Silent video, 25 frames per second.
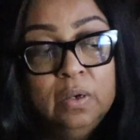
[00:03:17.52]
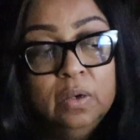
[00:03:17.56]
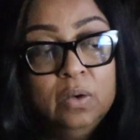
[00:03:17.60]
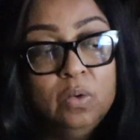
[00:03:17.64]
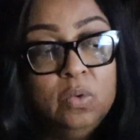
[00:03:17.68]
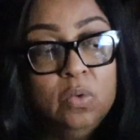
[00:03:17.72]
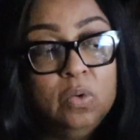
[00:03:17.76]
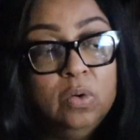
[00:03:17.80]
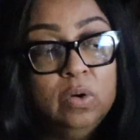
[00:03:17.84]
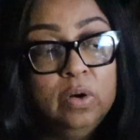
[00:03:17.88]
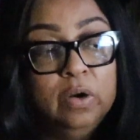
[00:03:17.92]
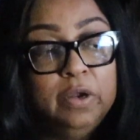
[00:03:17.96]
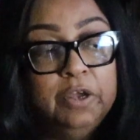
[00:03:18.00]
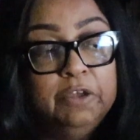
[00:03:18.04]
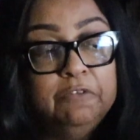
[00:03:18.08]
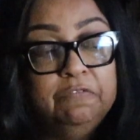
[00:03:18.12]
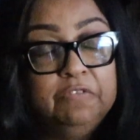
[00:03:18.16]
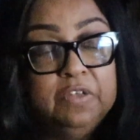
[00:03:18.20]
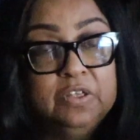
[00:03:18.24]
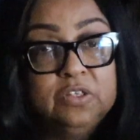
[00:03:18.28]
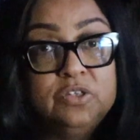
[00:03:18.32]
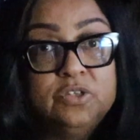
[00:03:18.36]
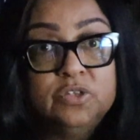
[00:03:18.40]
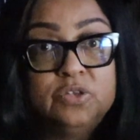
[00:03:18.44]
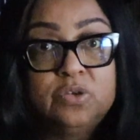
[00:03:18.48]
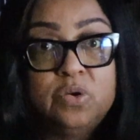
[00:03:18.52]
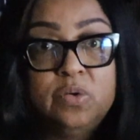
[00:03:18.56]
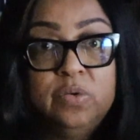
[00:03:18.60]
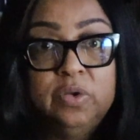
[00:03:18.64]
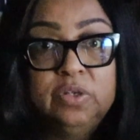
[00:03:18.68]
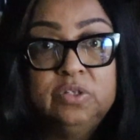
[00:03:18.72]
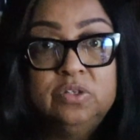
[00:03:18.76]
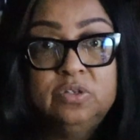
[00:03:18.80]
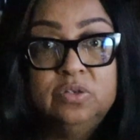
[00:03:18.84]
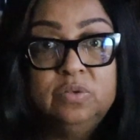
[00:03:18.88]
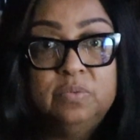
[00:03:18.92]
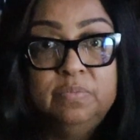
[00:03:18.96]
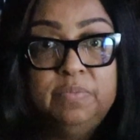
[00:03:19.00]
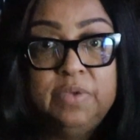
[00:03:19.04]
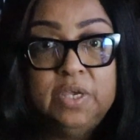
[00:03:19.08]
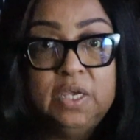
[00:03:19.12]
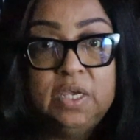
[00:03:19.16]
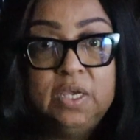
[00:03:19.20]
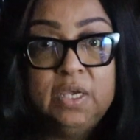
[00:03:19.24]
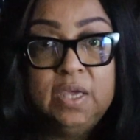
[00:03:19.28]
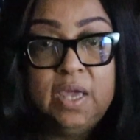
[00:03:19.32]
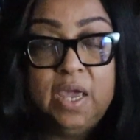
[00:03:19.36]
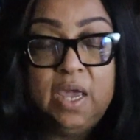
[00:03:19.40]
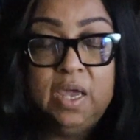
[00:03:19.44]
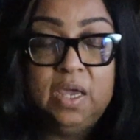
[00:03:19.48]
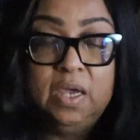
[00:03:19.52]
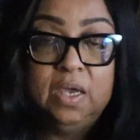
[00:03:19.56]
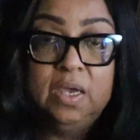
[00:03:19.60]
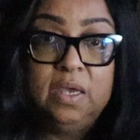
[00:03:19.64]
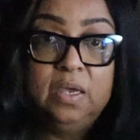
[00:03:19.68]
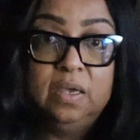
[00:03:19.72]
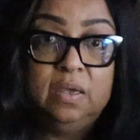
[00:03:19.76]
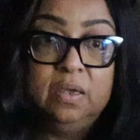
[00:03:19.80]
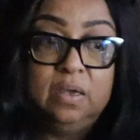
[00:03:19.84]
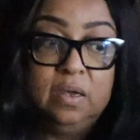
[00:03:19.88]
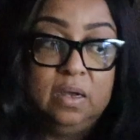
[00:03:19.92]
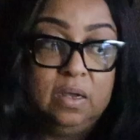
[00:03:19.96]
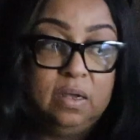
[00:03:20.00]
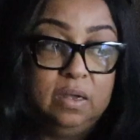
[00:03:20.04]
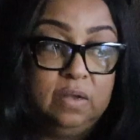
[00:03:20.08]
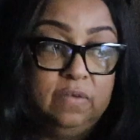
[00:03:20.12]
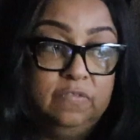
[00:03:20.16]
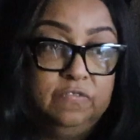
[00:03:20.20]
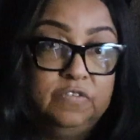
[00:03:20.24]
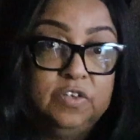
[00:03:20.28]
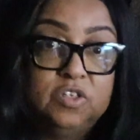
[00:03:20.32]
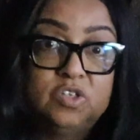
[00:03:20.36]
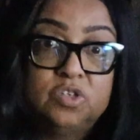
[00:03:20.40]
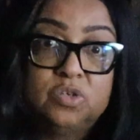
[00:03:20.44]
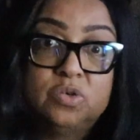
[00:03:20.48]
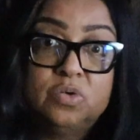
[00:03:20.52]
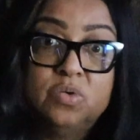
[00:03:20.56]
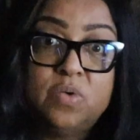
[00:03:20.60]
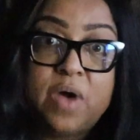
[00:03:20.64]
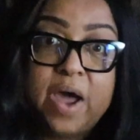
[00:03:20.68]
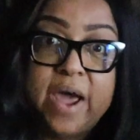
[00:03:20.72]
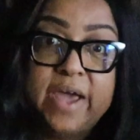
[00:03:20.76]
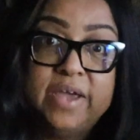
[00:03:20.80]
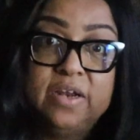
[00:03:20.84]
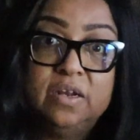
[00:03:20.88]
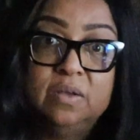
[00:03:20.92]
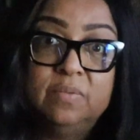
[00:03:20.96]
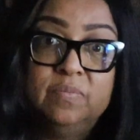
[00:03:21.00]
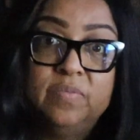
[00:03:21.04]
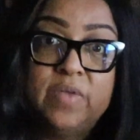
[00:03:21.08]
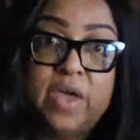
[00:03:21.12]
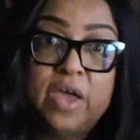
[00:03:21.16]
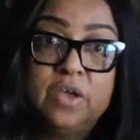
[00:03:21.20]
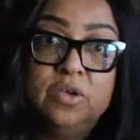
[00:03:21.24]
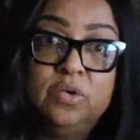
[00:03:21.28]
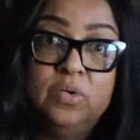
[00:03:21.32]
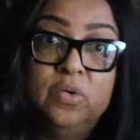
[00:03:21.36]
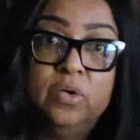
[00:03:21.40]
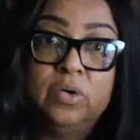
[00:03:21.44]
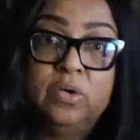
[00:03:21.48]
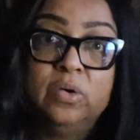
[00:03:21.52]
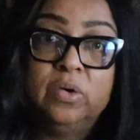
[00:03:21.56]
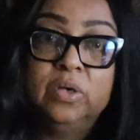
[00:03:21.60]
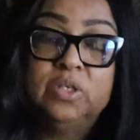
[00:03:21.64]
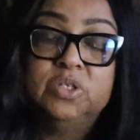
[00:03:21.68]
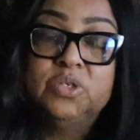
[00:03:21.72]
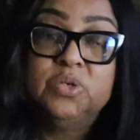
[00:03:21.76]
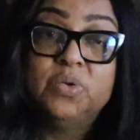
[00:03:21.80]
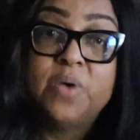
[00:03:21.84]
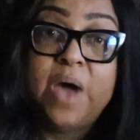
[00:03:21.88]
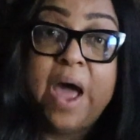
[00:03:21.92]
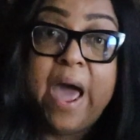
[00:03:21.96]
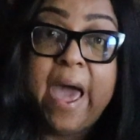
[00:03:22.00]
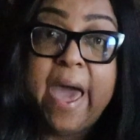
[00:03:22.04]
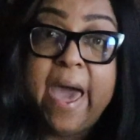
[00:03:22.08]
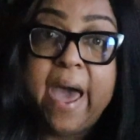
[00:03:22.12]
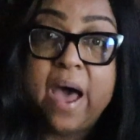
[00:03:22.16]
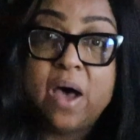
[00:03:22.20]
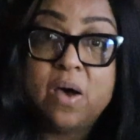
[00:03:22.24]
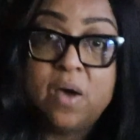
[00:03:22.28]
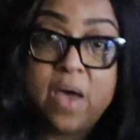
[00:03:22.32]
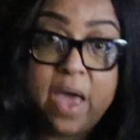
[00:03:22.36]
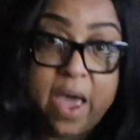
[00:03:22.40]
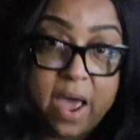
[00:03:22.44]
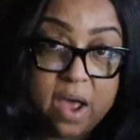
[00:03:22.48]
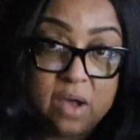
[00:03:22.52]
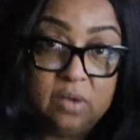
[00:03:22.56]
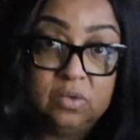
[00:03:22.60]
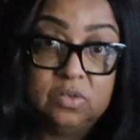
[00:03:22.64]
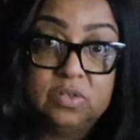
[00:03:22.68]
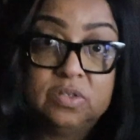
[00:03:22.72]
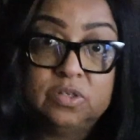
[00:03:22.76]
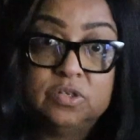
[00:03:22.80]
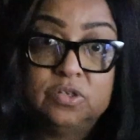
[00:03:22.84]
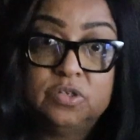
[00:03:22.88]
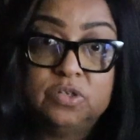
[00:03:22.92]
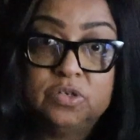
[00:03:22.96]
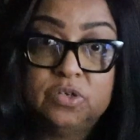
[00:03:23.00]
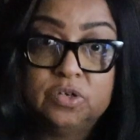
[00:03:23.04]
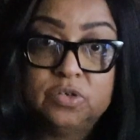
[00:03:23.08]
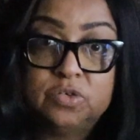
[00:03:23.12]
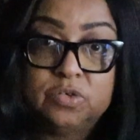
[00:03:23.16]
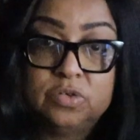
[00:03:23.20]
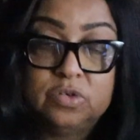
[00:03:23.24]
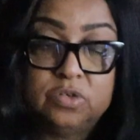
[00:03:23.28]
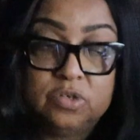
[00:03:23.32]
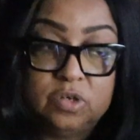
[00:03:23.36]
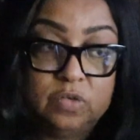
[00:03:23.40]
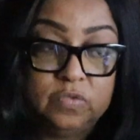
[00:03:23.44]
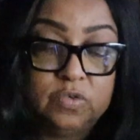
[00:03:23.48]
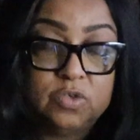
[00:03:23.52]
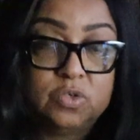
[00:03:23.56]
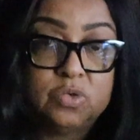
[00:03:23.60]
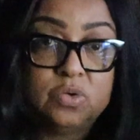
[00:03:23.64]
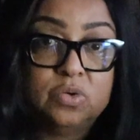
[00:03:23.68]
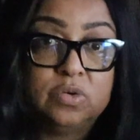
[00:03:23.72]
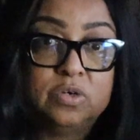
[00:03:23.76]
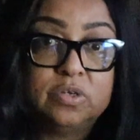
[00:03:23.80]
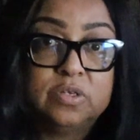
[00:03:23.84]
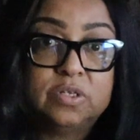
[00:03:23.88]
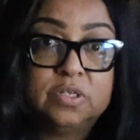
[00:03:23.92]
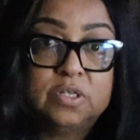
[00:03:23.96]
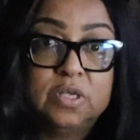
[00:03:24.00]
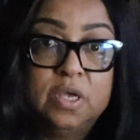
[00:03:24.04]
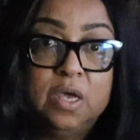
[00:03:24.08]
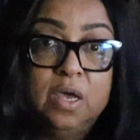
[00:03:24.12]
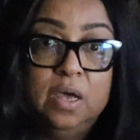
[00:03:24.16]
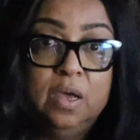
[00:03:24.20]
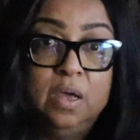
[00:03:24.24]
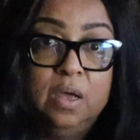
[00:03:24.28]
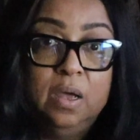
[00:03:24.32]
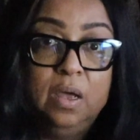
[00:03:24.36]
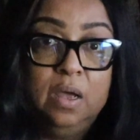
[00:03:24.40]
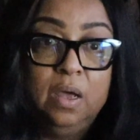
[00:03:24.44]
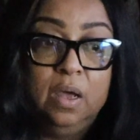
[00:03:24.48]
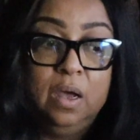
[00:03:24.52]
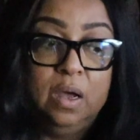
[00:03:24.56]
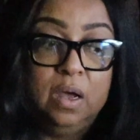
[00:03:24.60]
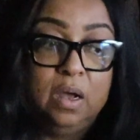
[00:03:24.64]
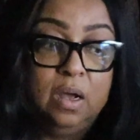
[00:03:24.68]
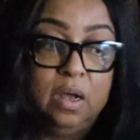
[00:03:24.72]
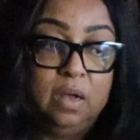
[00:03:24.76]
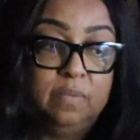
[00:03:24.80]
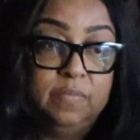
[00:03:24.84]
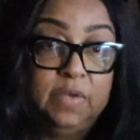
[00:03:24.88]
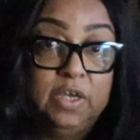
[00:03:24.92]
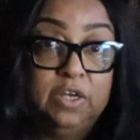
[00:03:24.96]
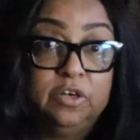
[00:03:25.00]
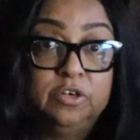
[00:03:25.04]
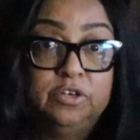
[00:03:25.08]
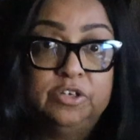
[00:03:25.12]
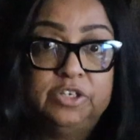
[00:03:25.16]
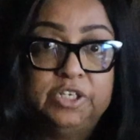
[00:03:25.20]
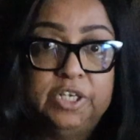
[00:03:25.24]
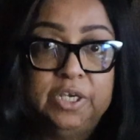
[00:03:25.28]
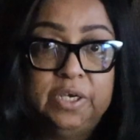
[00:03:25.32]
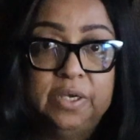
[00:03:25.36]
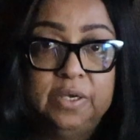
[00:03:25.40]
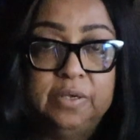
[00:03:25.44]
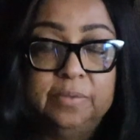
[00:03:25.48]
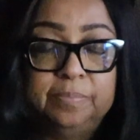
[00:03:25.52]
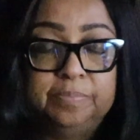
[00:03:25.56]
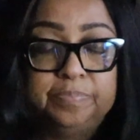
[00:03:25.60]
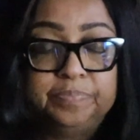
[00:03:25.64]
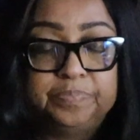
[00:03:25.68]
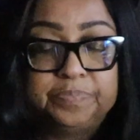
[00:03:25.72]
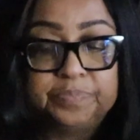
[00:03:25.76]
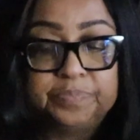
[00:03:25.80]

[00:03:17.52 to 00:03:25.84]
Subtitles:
or if this is going to be a physical item that you are going to house the Servitor's energy in.